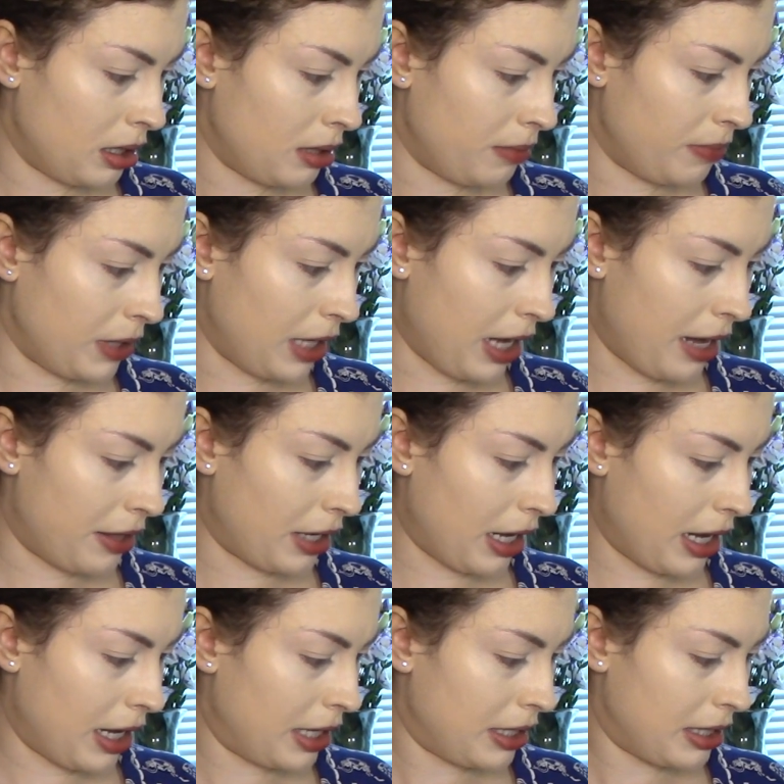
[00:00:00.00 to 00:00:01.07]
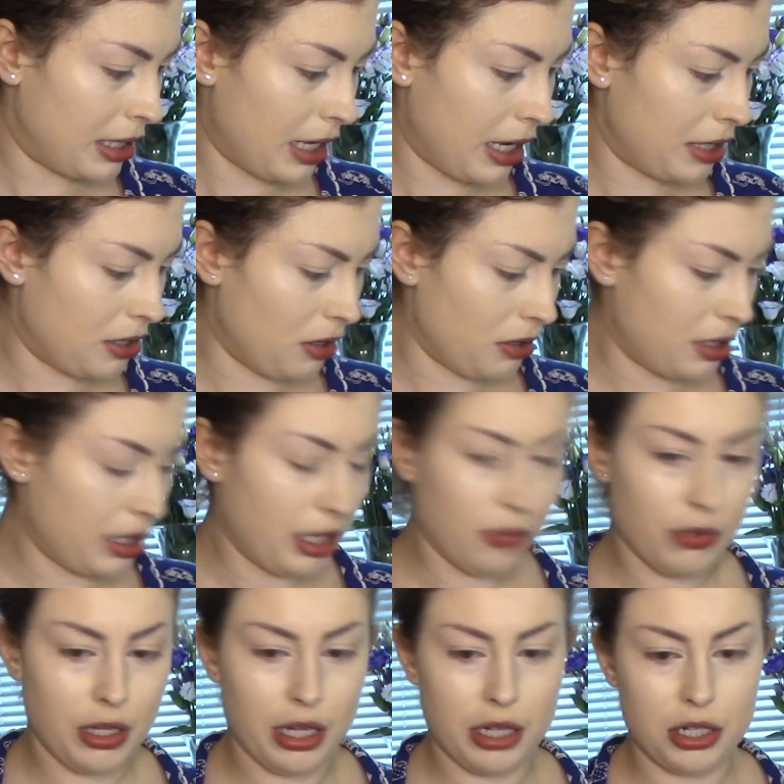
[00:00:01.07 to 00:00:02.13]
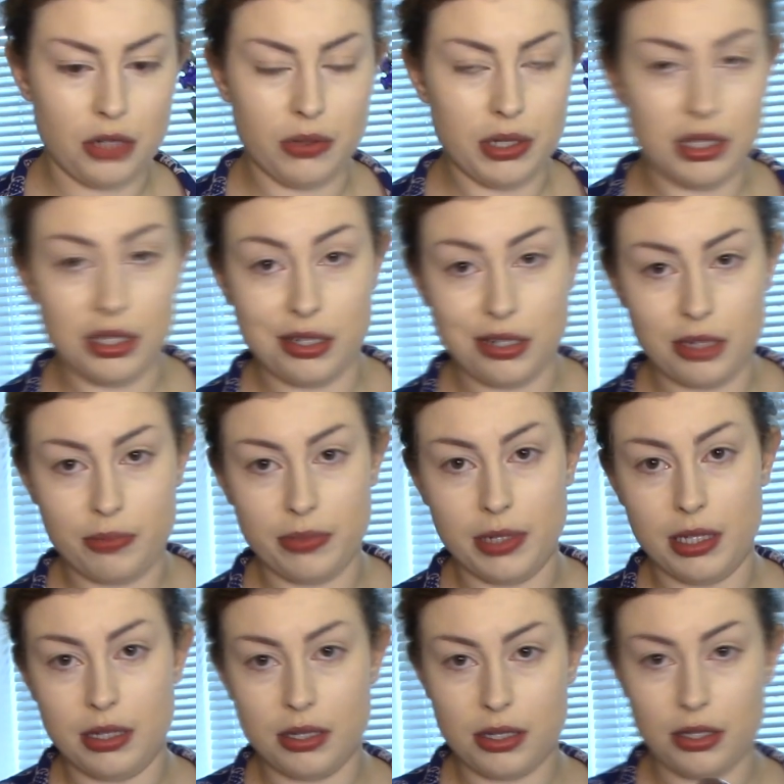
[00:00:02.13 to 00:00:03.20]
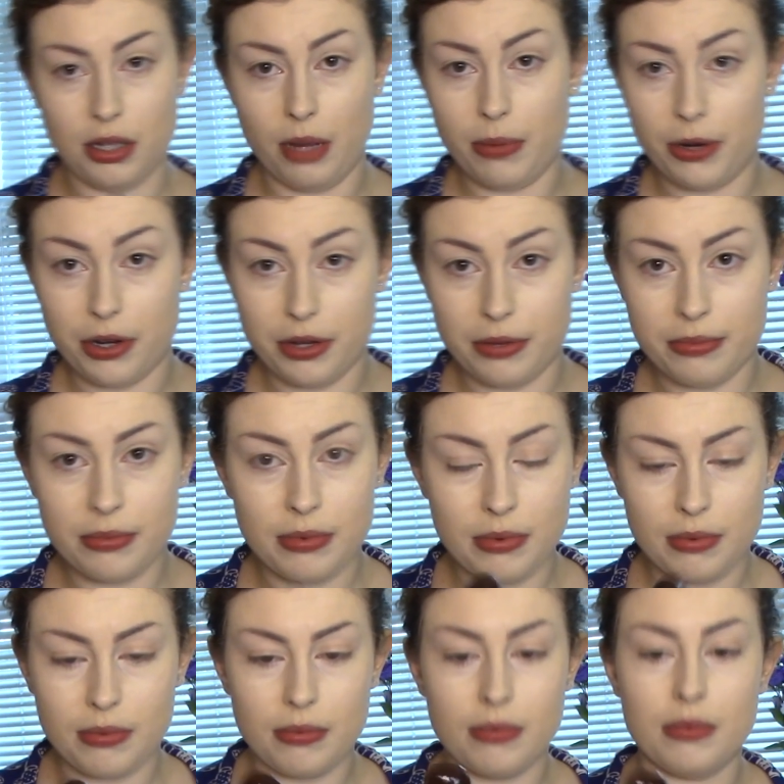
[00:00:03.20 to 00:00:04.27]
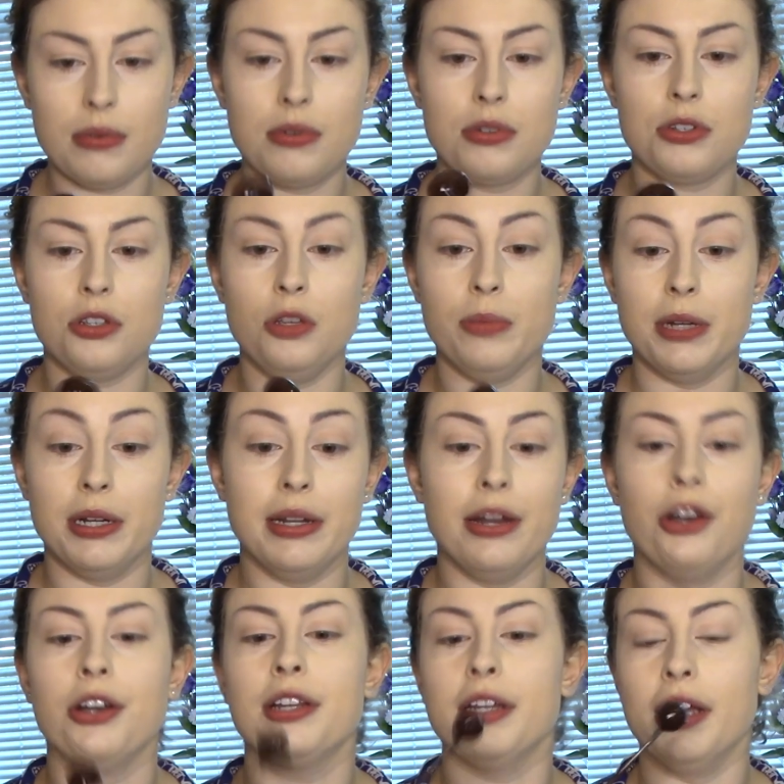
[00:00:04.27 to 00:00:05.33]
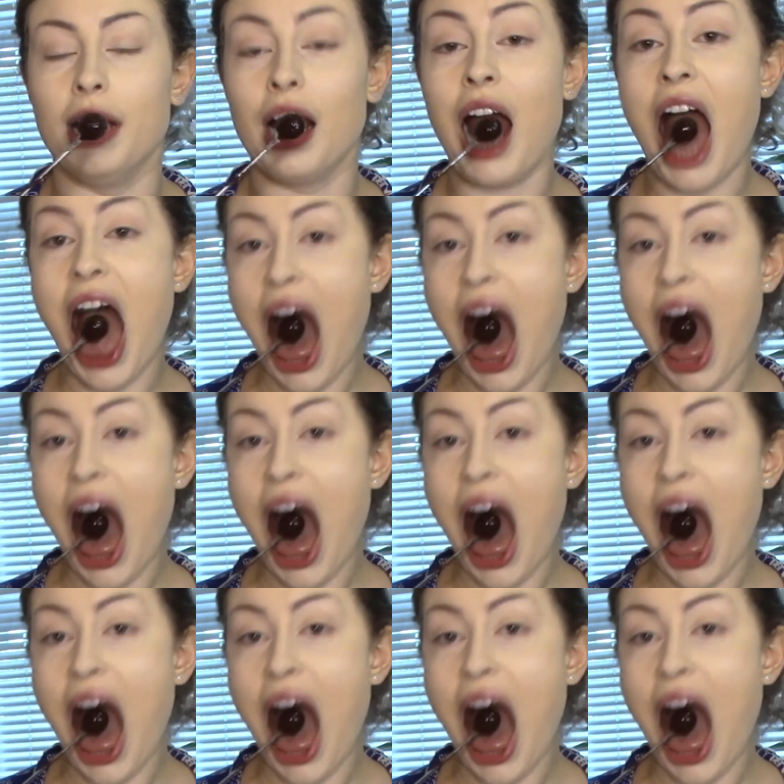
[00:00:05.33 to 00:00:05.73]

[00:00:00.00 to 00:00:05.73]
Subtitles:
But yeah, the guy's not saying what the issue is. He's just being stubborn and stupid and irritating.